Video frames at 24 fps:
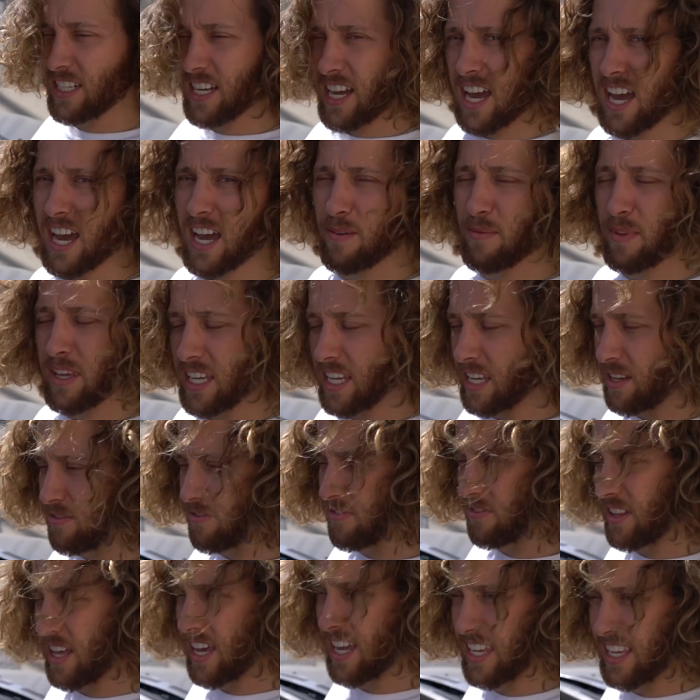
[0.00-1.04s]
time they keep
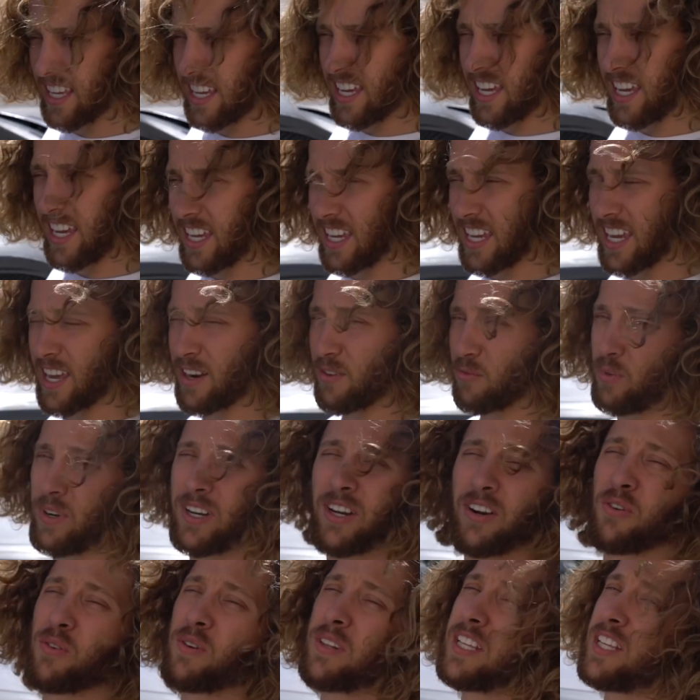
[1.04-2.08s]
flaking, and we
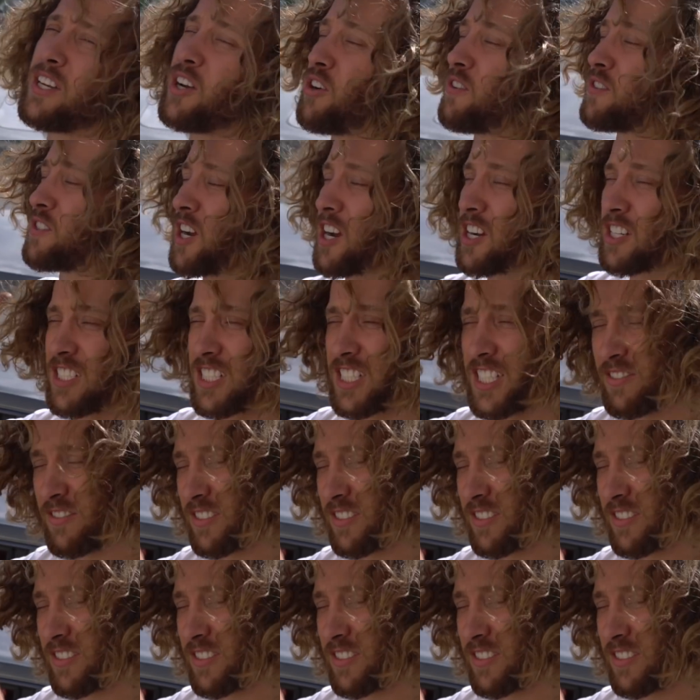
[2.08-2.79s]
don't really know if Josh is